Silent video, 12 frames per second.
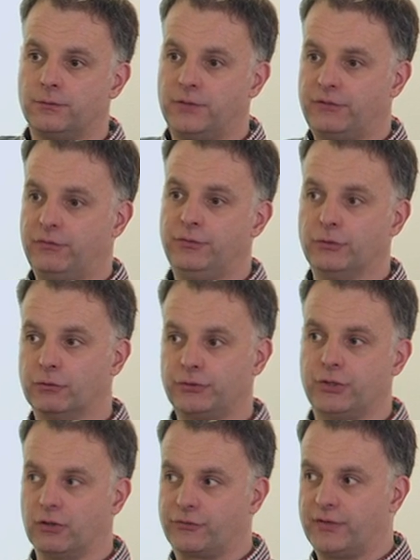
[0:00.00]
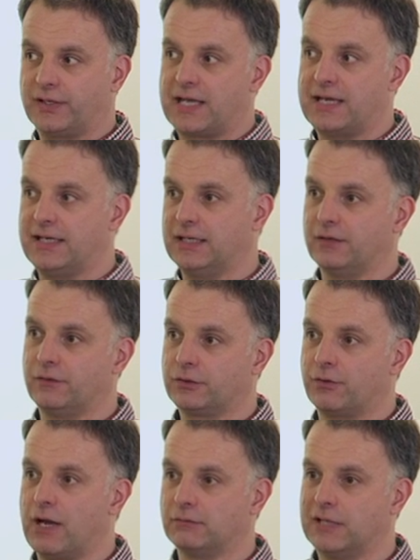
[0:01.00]
This is your chance to get in at the
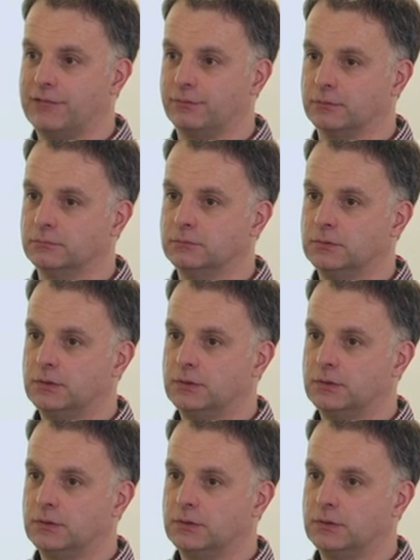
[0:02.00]
ground level.